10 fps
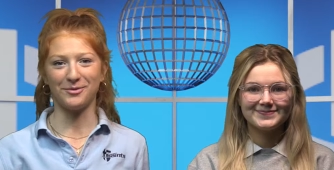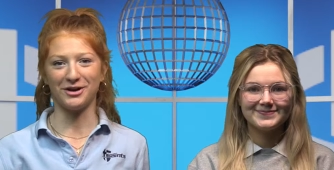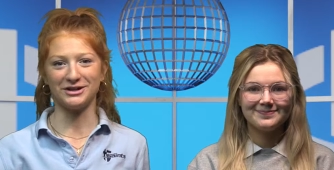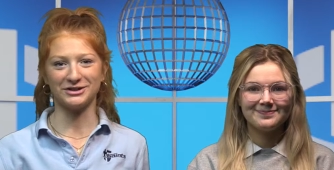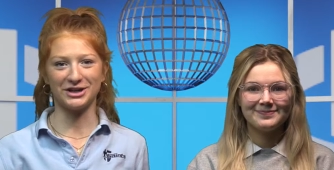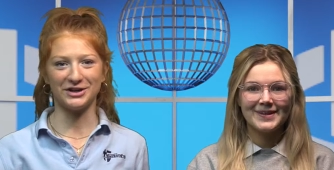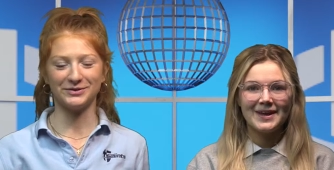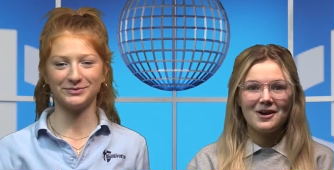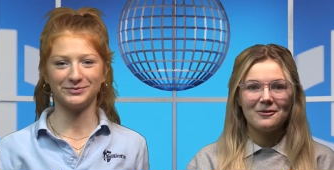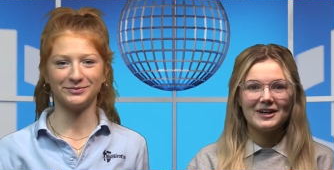Speaker 1: Morning Show.
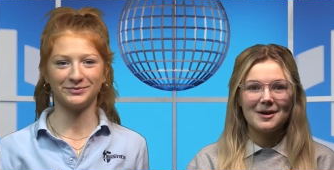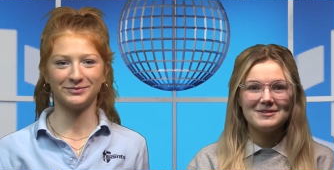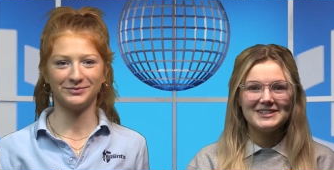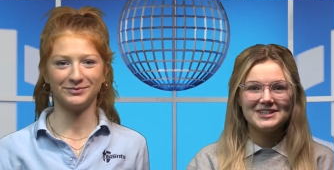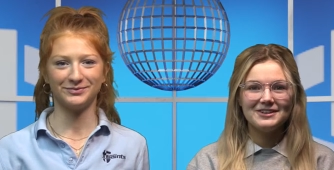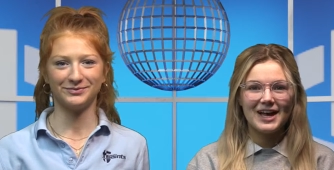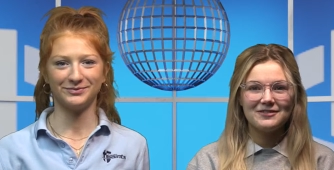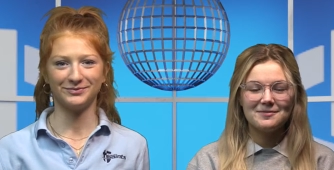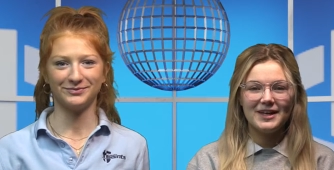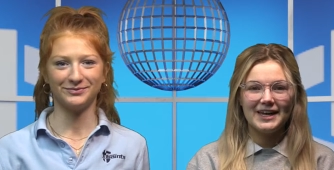
Speaker 2: We're coming to you live
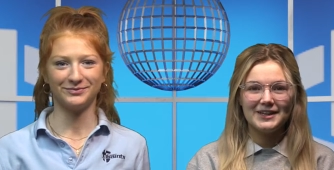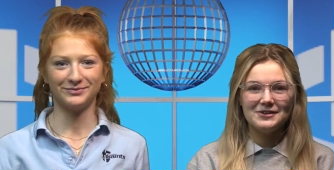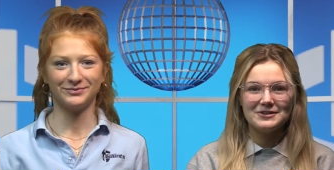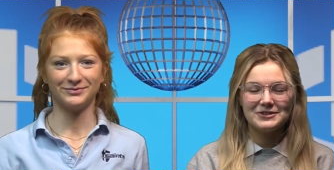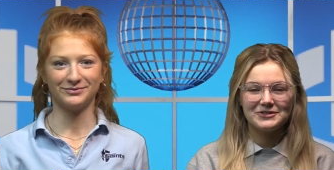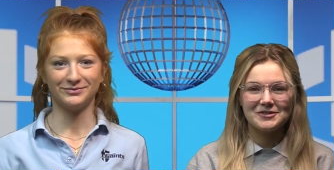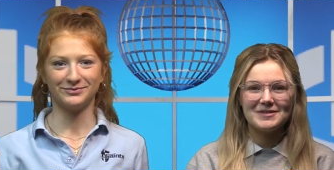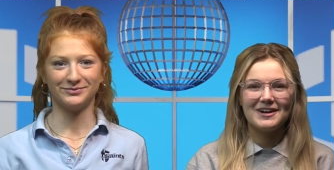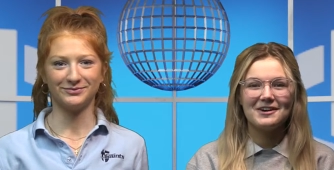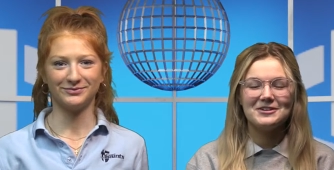from the Halo Newsroom
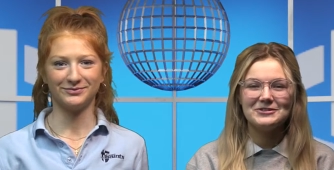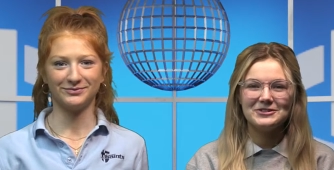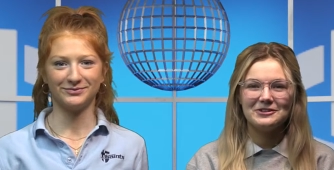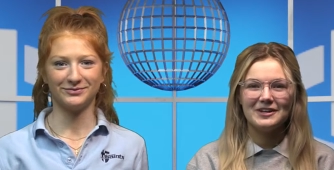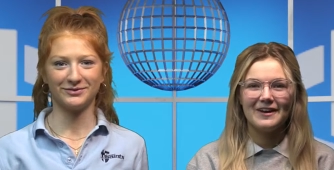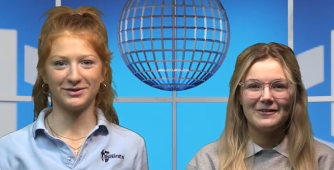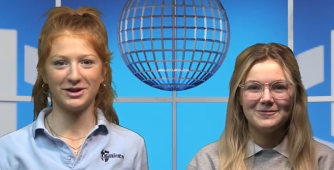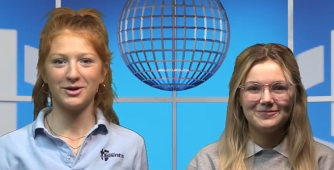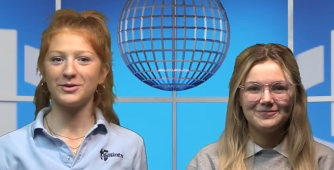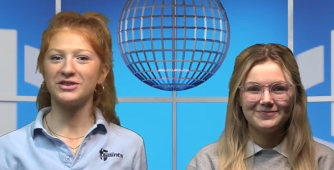in our new studio.
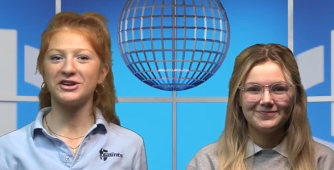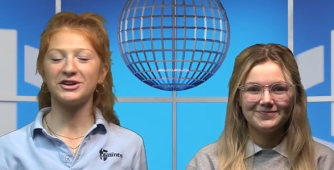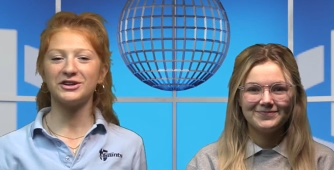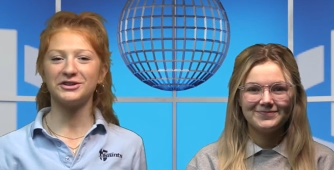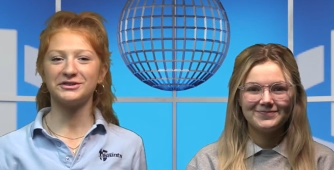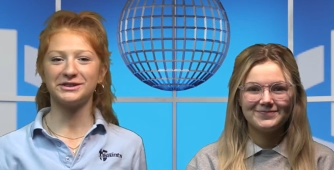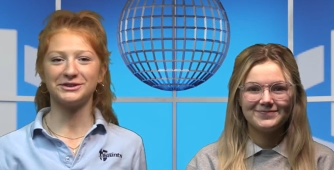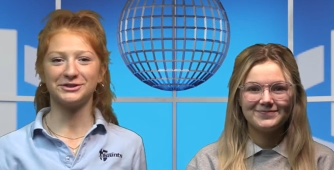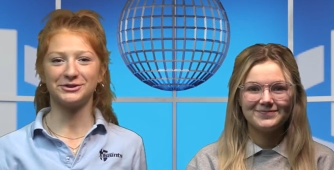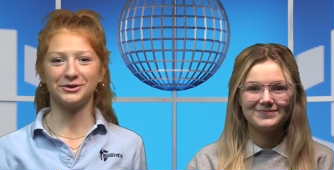With
Speaker 1: your news and
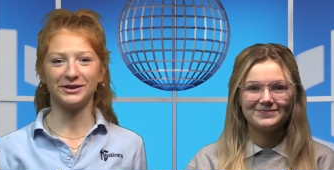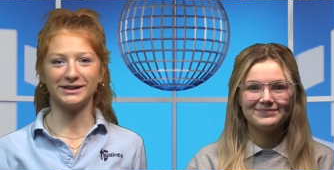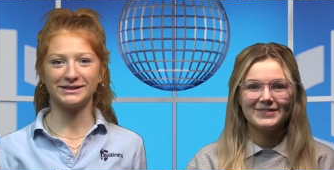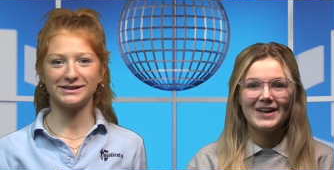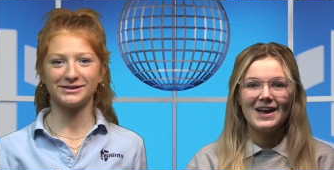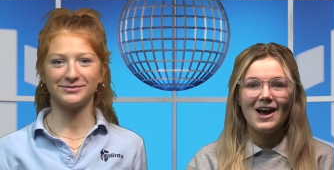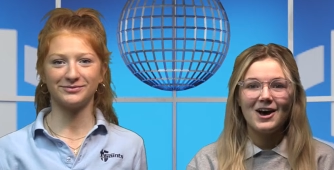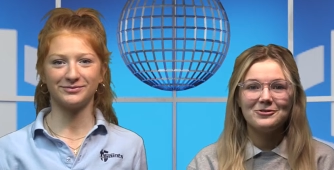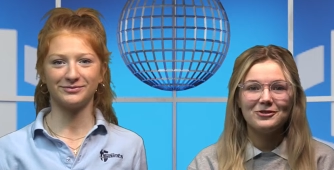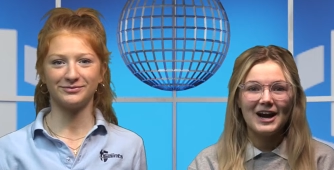your stories.
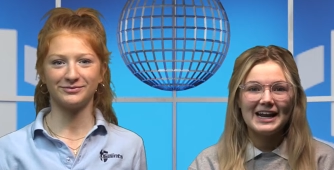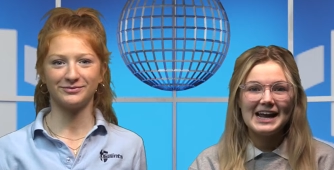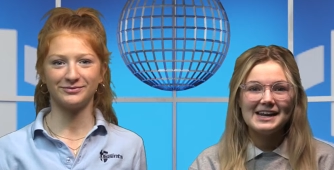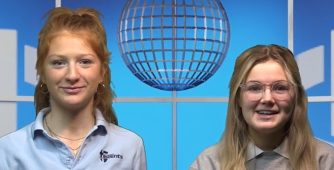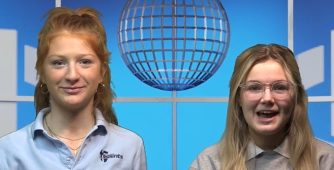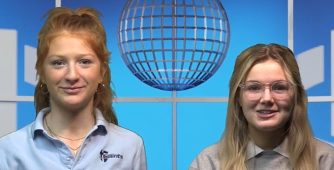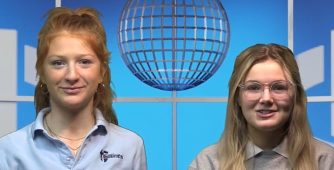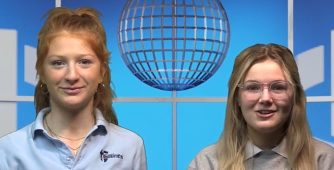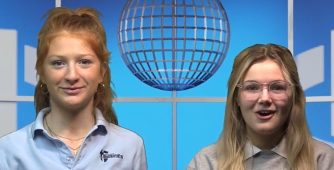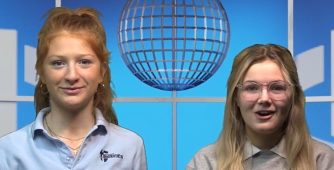
Speaker 2: On Friday,
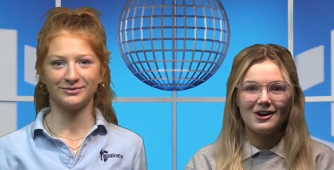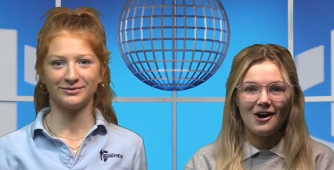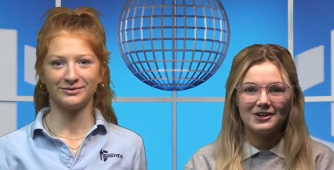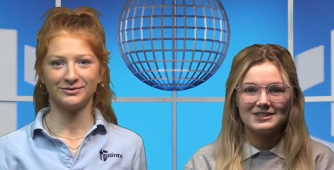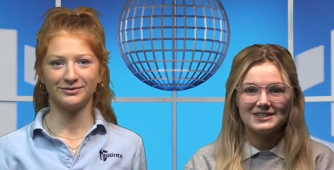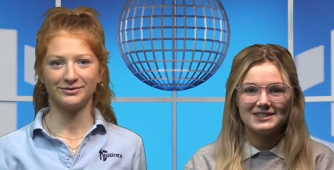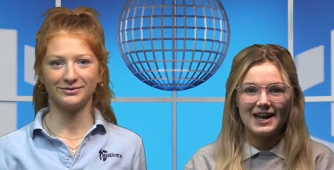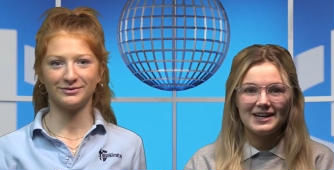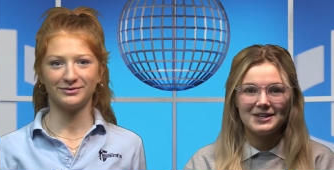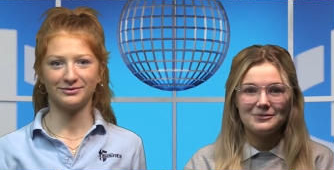National Art Honor
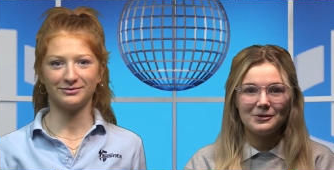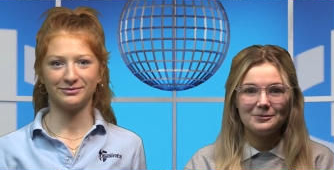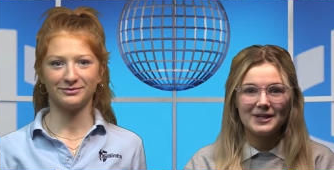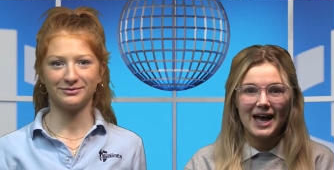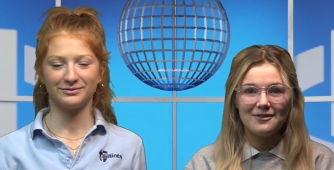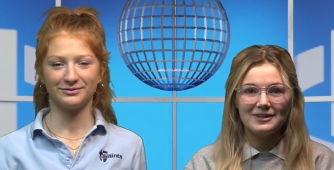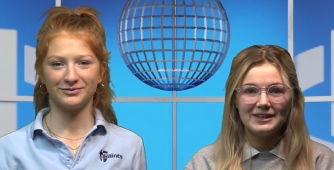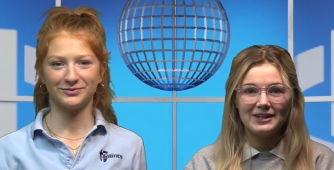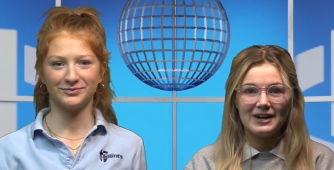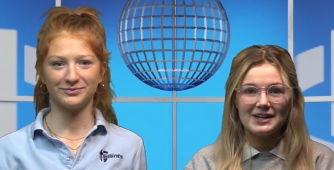Society will be
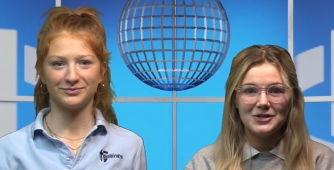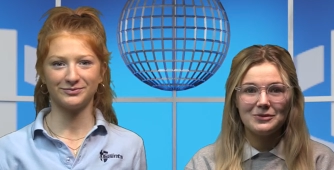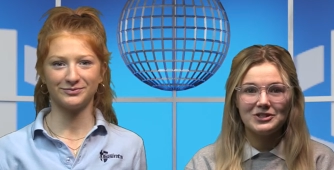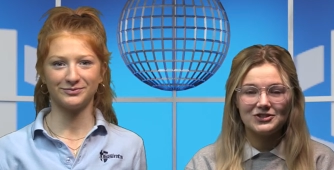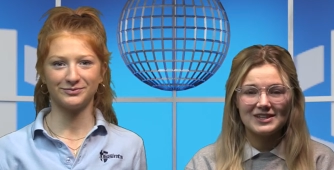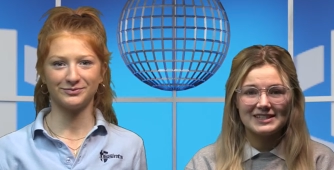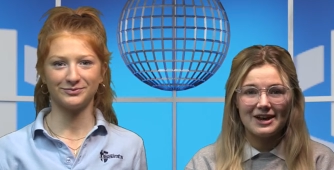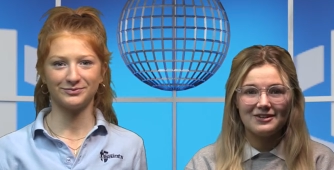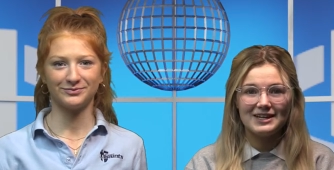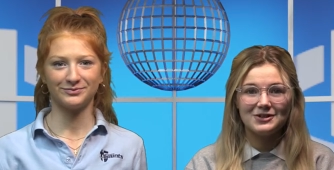having their annual Dress
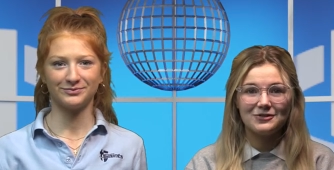Down Day to